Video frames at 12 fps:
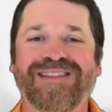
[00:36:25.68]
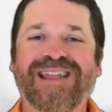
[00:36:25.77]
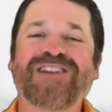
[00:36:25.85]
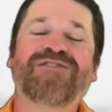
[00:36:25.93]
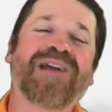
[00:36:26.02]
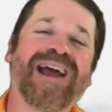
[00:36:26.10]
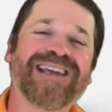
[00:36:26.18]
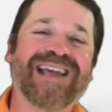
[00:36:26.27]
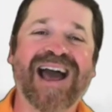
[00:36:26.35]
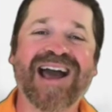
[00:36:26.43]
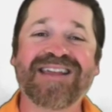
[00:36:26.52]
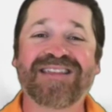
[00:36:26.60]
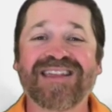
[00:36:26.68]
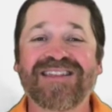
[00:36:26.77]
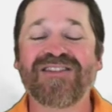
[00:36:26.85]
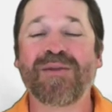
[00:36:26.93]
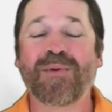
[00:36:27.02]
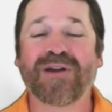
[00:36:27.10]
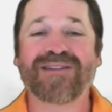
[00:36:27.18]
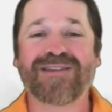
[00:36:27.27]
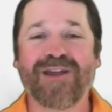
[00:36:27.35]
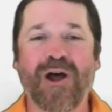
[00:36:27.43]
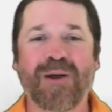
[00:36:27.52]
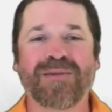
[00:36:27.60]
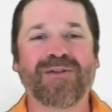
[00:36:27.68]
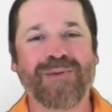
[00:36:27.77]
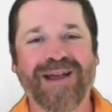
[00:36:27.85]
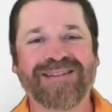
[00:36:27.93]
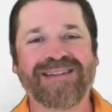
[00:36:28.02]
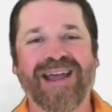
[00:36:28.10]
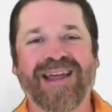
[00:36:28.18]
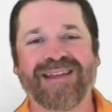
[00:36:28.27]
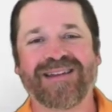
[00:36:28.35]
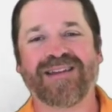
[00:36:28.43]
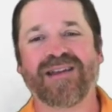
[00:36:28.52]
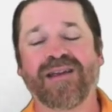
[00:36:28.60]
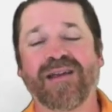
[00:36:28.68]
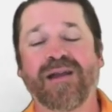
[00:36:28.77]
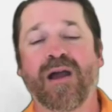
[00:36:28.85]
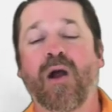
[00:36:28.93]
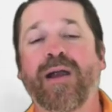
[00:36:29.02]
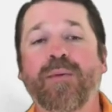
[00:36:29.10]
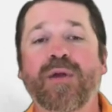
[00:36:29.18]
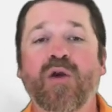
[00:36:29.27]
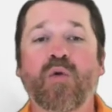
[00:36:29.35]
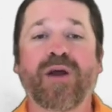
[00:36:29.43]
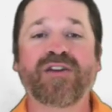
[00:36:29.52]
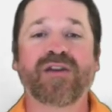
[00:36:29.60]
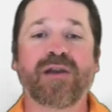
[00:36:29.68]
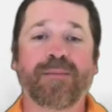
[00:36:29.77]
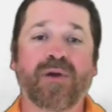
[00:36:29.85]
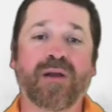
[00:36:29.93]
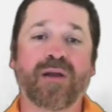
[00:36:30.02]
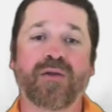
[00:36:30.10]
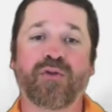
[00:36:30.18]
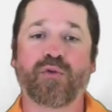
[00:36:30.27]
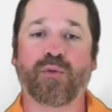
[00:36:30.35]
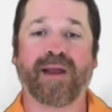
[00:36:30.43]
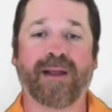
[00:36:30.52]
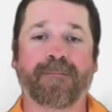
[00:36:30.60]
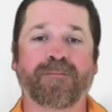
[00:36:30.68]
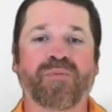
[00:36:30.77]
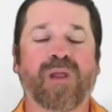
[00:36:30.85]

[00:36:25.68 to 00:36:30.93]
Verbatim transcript: That's right, guys. It's in the book of Psalms. Well done. All right, here we go. Question number three.